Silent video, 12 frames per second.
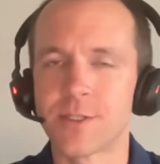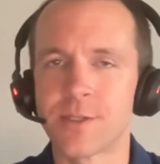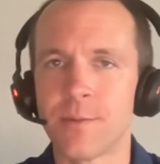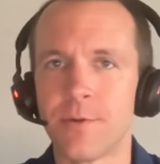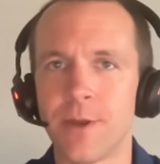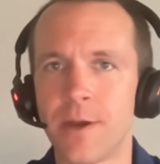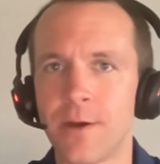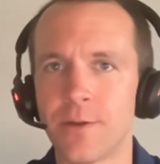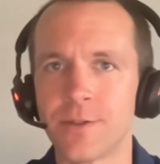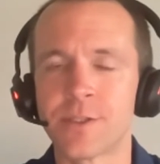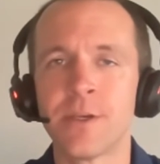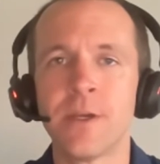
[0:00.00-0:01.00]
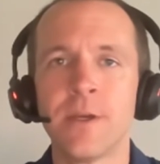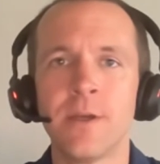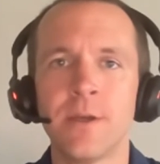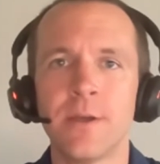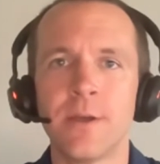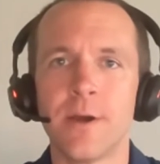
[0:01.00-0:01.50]
someone else
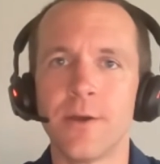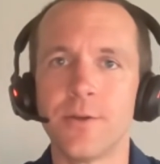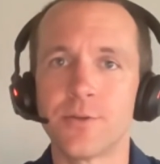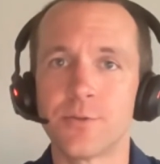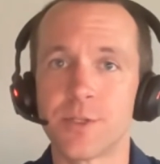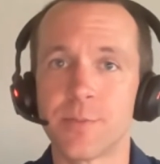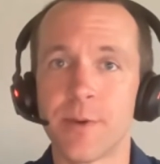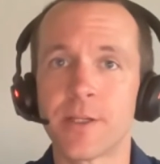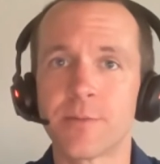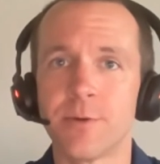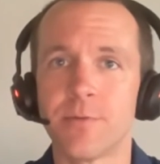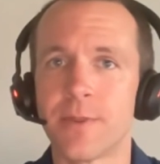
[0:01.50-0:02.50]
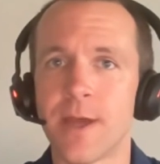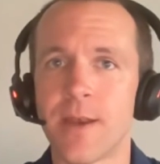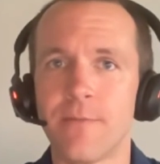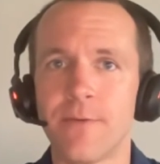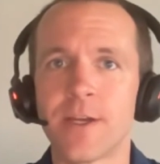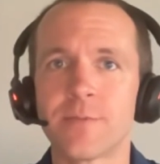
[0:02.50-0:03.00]
uh, who's responsible for
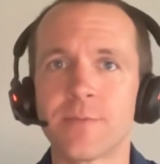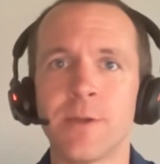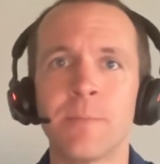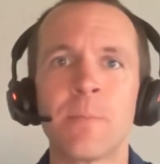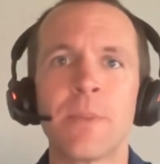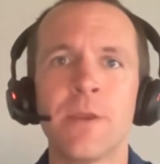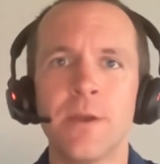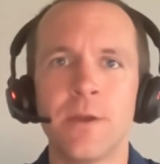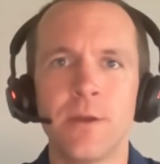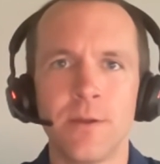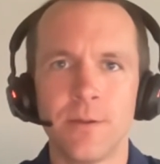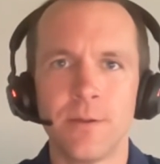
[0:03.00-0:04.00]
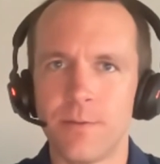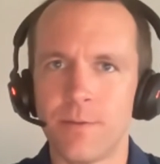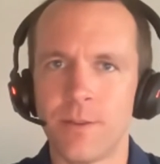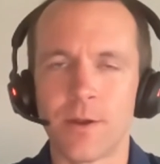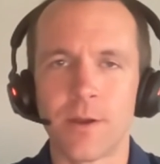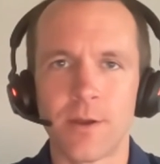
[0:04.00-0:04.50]
that investment,
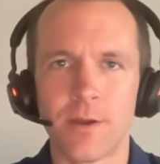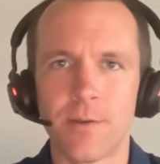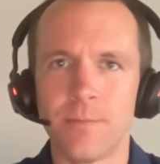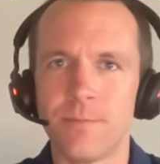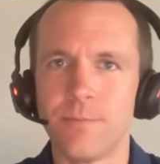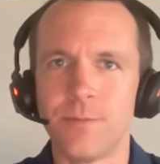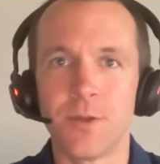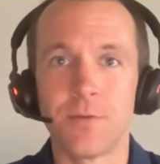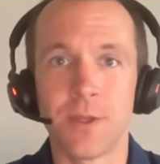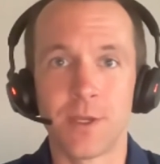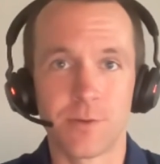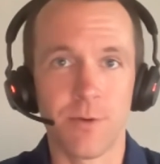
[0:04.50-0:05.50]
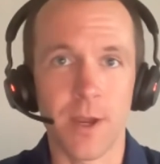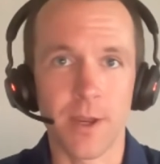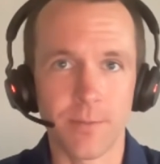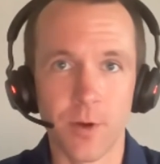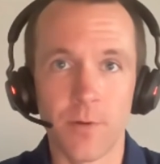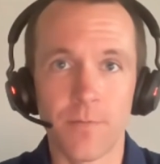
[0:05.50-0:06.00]
they're going to do things
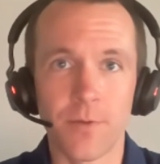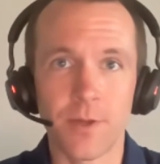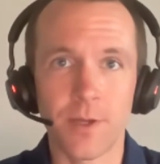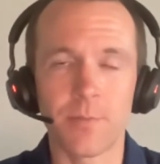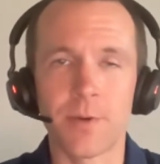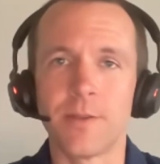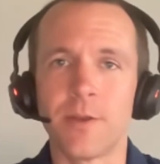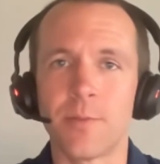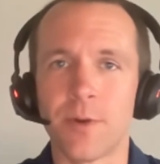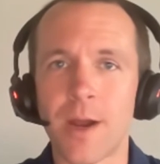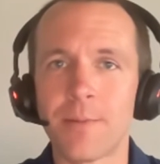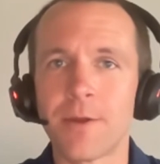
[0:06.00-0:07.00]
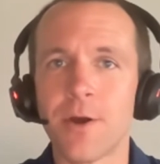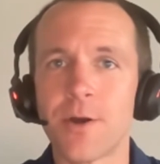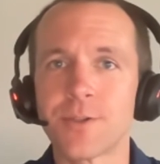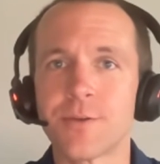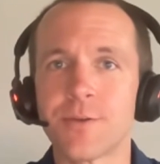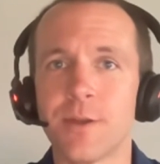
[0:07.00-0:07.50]
right, hopefully, but they're probably
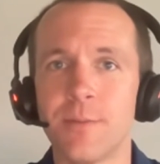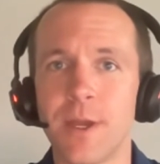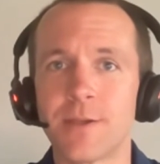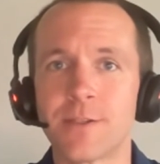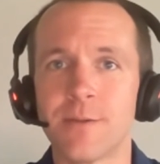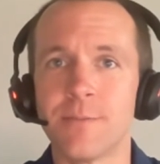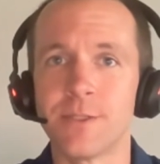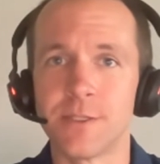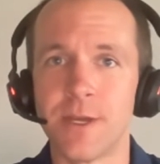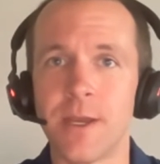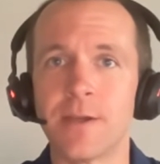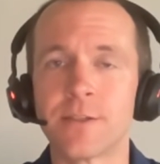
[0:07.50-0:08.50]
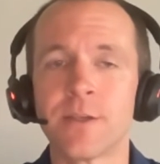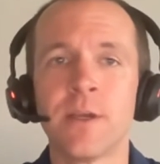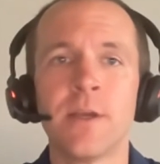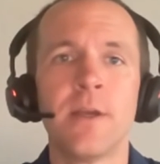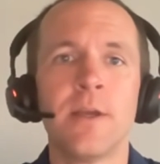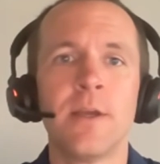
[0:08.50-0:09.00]
also going to make some mistakes.
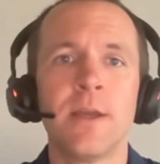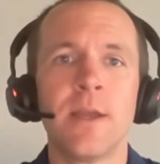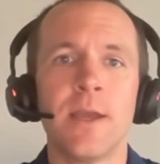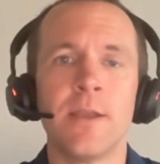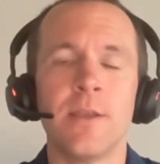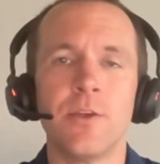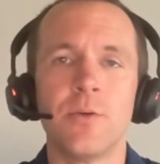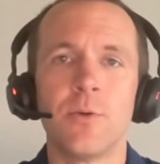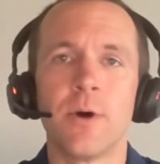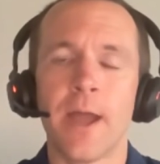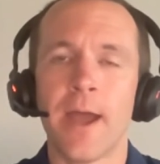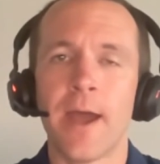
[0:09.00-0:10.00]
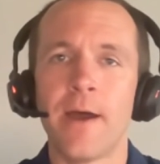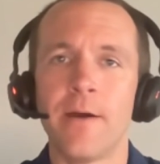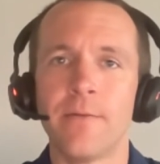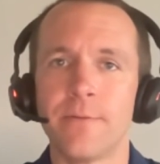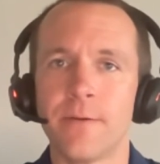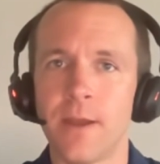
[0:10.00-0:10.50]
And you will
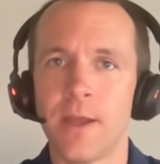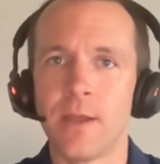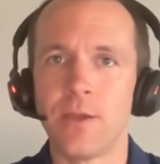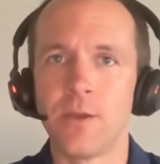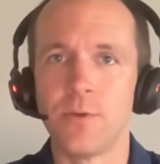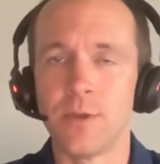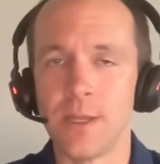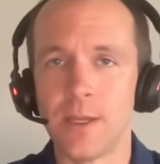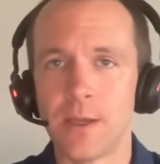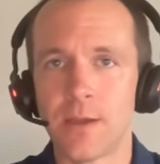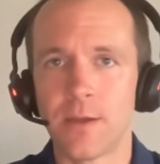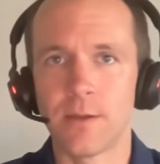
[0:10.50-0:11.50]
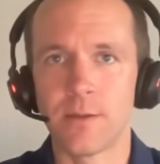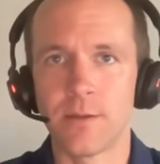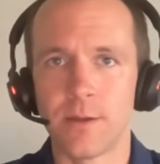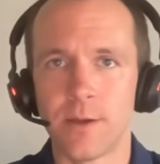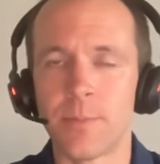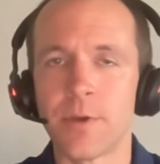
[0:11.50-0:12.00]
have a unique
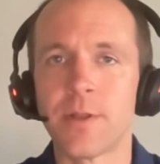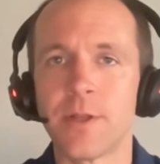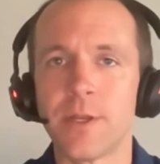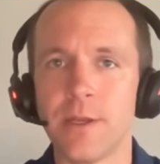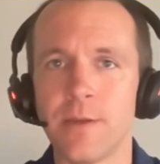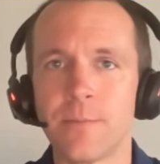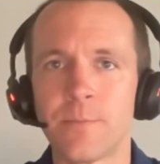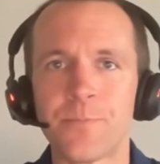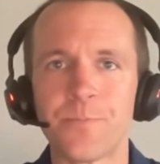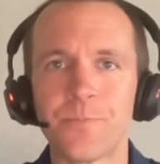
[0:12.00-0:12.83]
ability